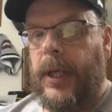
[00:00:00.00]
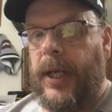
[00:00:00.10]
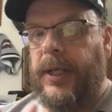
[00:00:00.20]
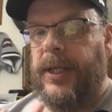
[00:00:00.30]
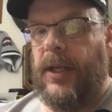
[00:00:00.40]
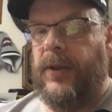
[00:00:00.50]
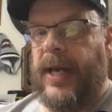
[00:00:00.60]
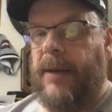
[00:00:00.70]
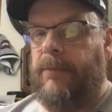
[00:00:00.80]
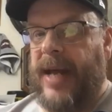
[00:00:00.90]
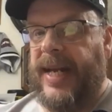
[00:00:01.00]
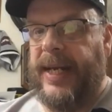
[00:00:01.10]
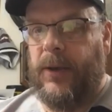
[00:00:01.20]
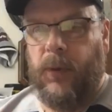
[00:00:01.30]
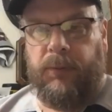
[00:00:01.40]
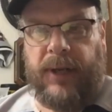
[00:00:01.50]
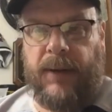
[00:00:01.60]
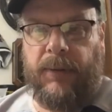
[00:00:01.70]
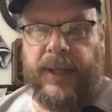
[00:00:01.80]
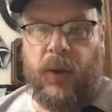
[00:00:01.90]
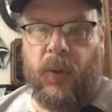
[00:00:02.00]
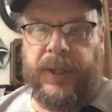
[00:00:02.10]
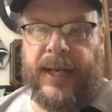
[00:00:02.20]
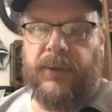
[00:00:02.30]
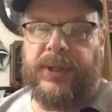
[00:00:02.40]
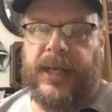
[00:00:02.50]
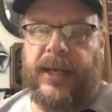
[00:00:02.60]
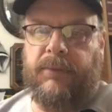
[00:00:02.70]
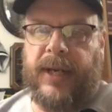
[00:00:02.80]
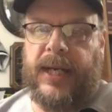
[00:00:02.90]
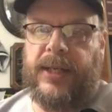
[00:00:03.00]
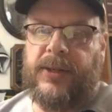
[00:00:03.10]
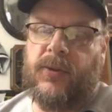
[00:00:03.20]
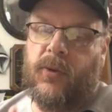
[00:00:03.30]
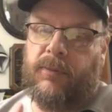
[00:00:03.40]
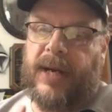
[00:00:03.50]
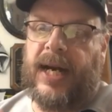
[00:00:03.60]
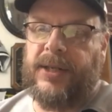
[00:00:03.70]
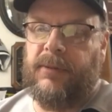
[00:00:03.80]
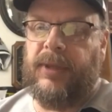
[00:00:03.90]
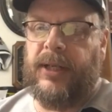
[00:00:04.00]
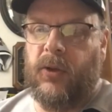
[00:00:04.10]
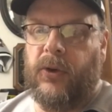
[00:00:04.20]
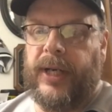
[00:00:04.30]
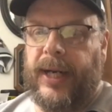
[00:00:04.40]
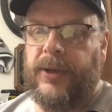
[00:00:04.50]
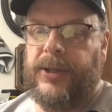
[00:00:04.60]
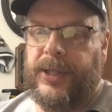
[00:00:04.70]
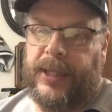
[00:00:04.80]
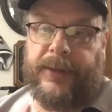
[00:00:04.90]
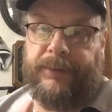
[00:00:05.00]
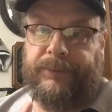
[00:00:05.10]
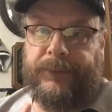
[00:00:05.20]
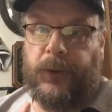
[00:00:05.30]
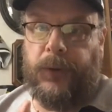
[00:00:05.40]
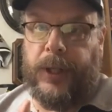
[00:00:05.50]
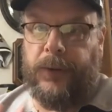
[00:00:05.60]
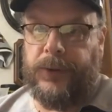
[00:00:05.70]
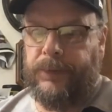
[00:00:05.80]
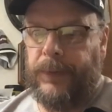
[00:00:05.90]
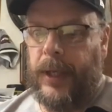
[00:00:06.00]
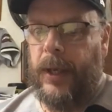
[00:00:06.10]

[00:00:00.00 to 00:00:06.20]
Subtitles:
until then, Mendick will probably hold down second base, or possibly Lurie Garcia. Who knows?